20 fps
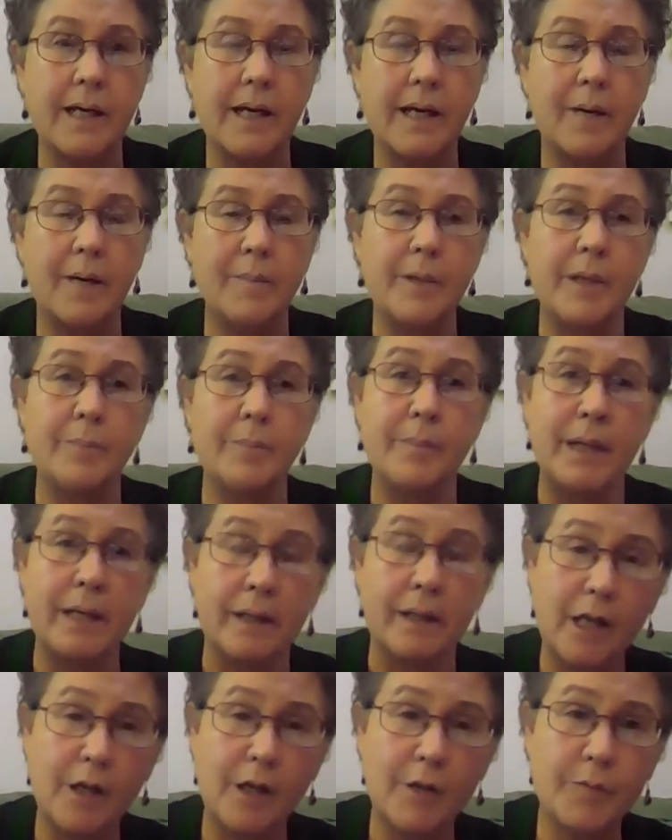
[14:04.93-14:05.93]
in
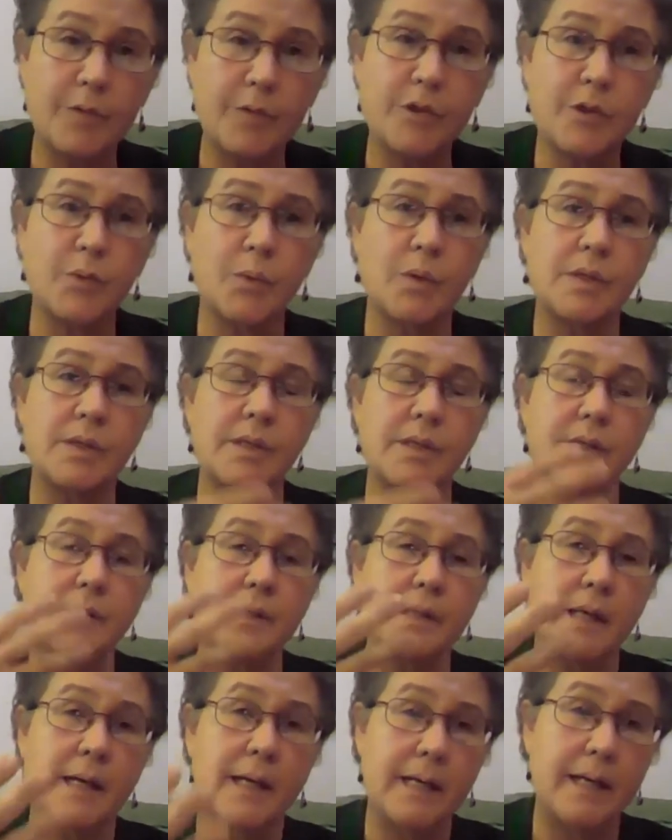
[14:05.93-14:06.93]
mental health
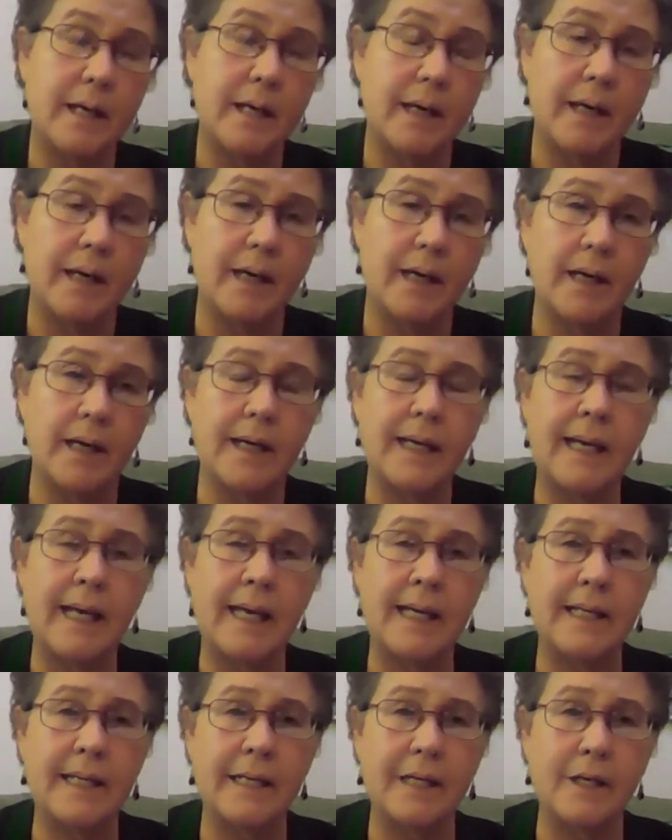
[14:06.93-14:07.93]
resources
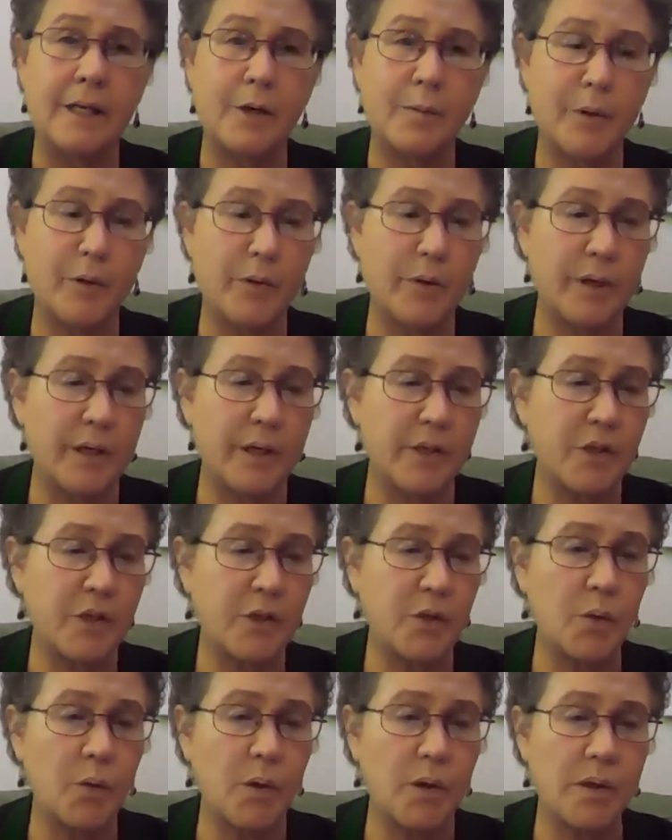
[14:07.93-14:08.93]
and in community
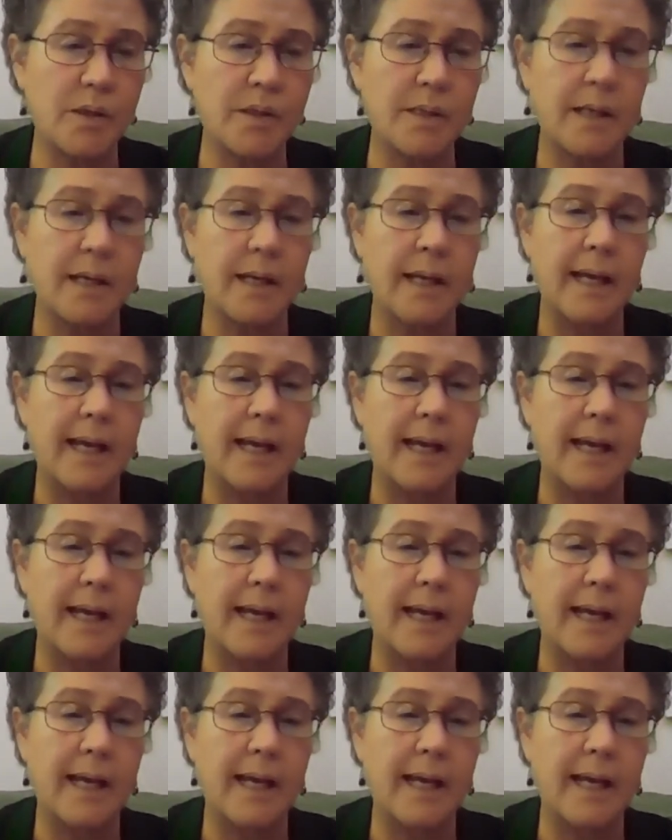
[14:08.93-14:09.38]
schools.